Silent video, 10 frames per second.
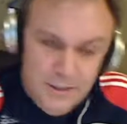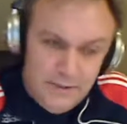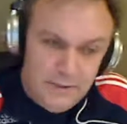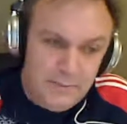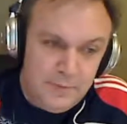
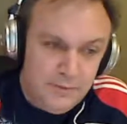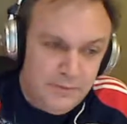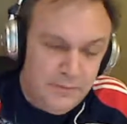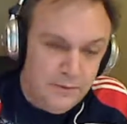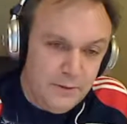and a
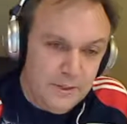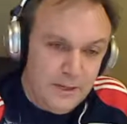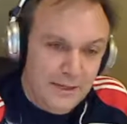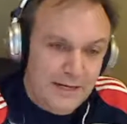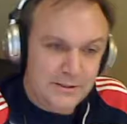beautiful
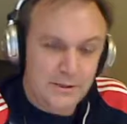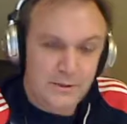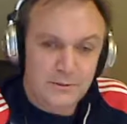Galazzo,